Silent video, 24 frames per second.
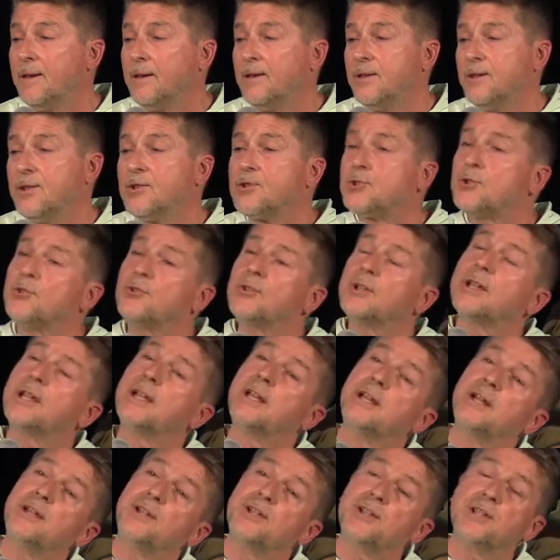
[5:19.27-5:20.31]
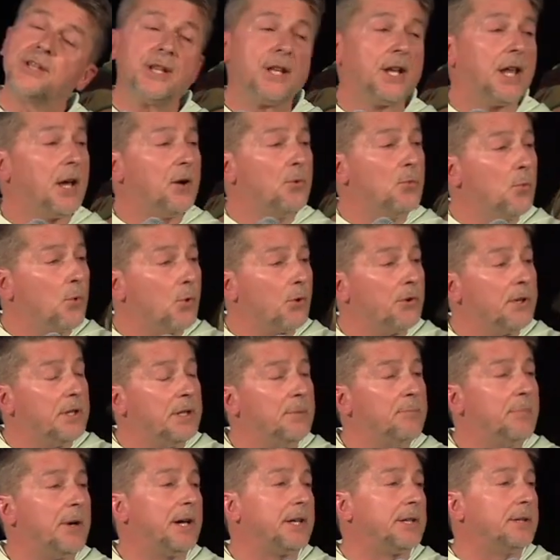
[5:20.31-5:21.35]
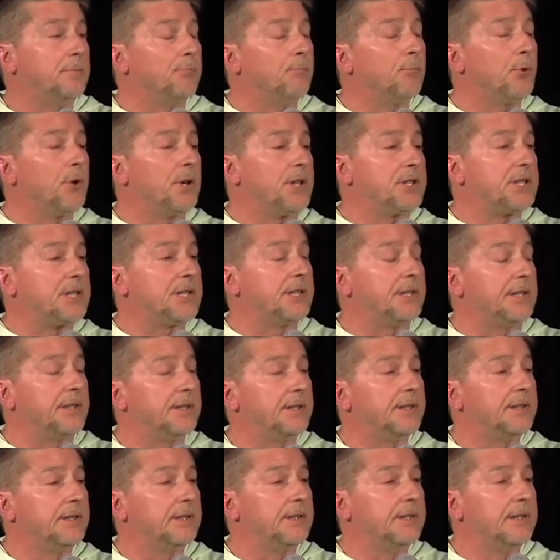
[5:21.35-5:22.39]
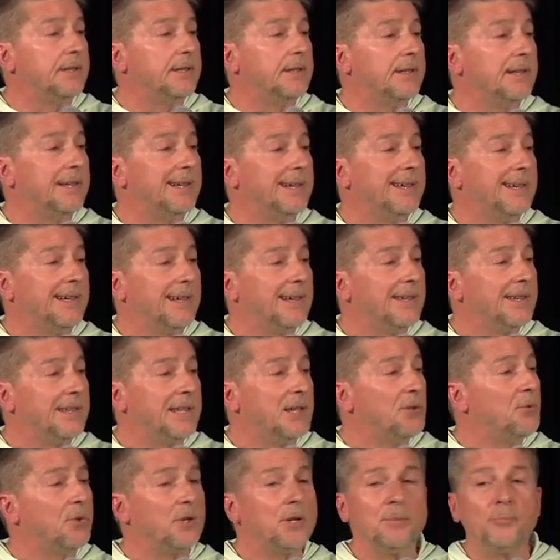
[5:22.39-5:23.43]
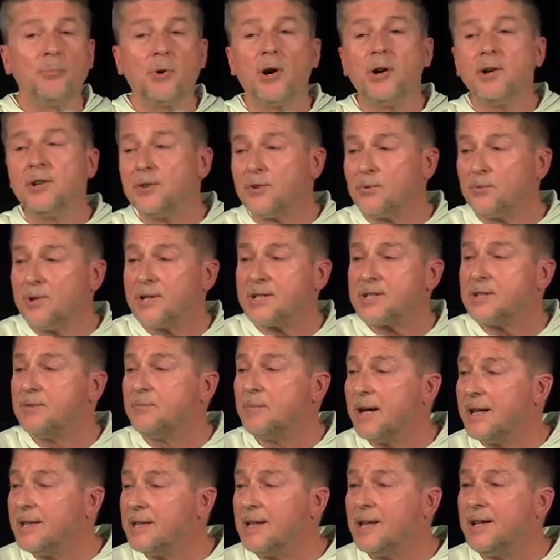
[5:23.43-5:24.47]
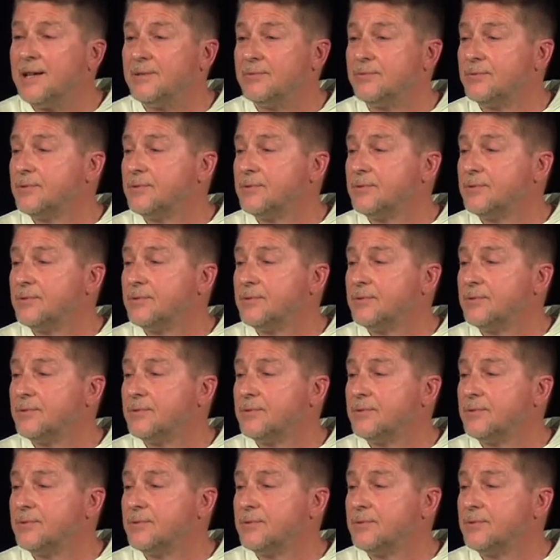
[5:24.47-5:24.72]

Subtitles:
So the kids that I worried about impressing, they weren't a part of the rest of my life.